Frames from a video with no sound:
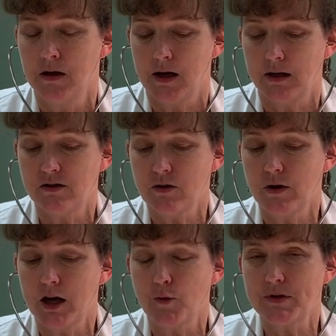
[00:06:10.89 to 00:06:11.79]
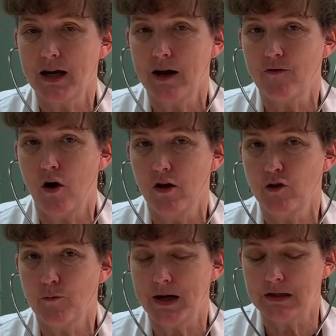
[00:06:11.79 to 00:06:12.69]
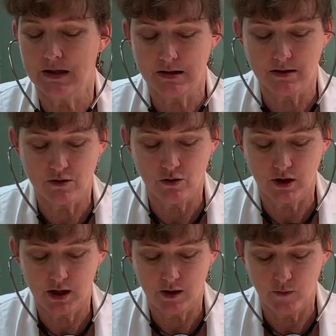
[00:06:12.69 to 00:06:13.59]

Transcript: And so it helps to have all of my senses looking at